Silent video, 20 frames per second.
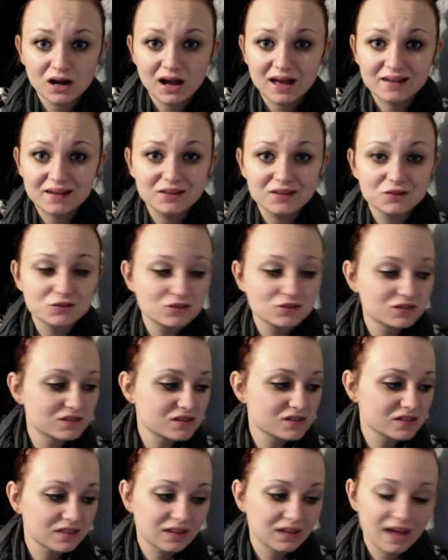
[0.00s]
I used
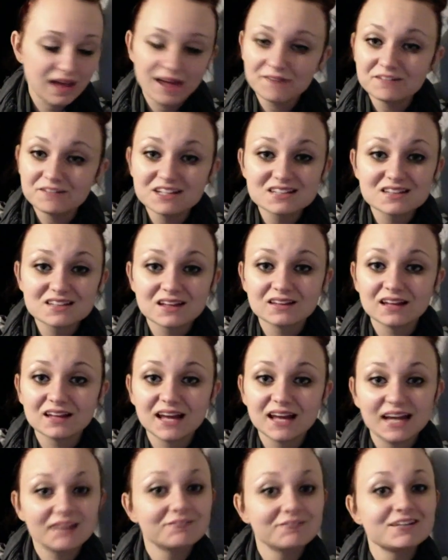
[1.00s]
the heavies on the
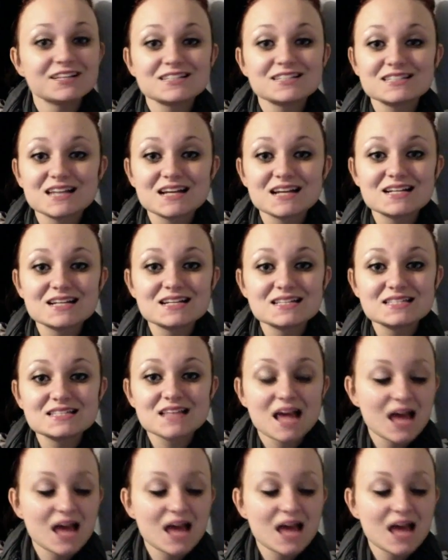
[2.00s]
heaviest days.